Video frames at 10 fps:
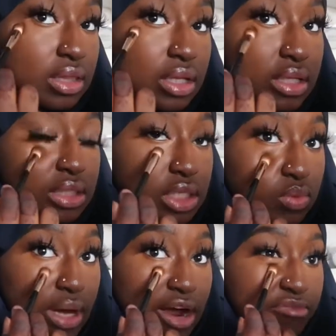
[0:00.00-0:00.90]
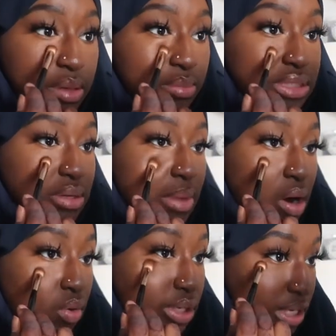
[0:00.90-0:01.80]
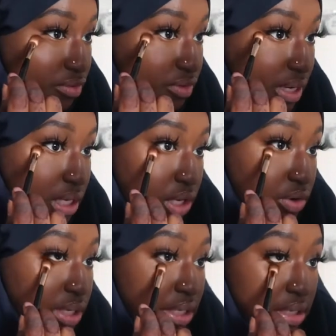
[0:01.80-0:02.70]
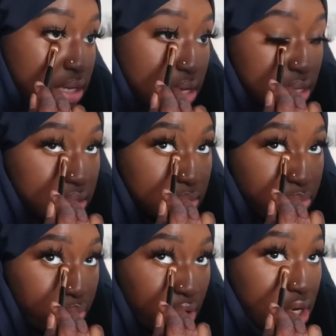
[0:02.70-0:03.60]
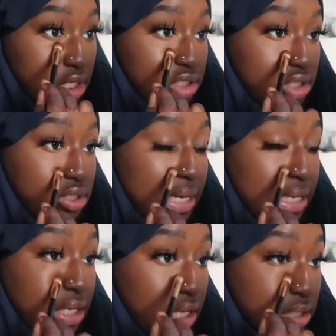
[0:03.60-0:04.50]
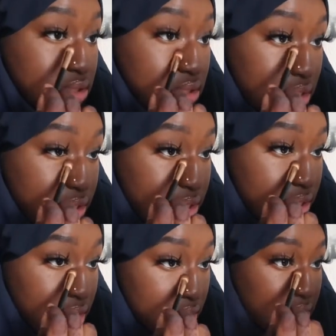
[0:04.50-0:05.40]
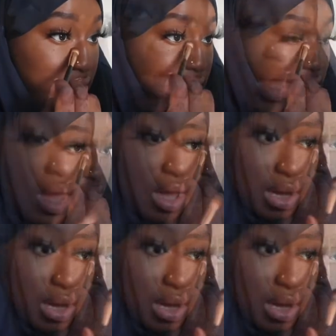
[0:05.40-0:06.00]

think this is what I've been missing my whole life. Like literally, the brush and the concealer is.